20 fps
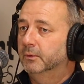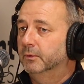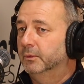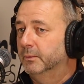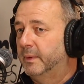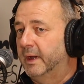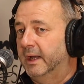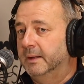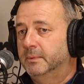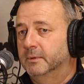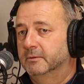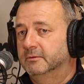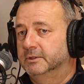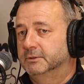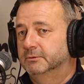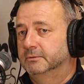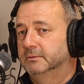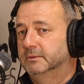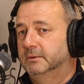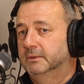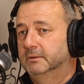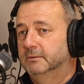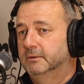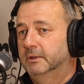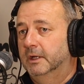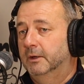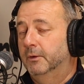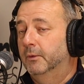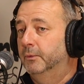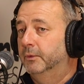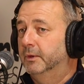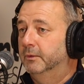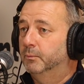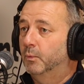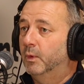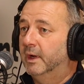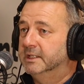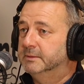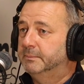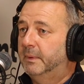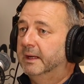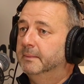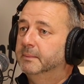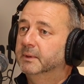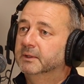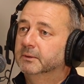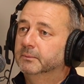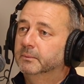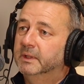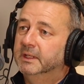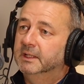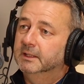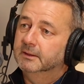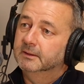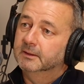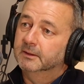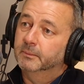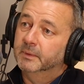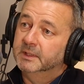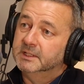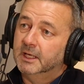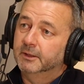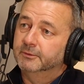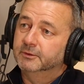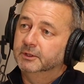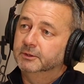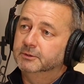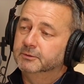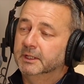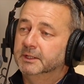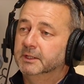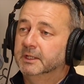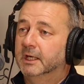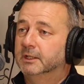All the paper is all the waste paper that we don't use in the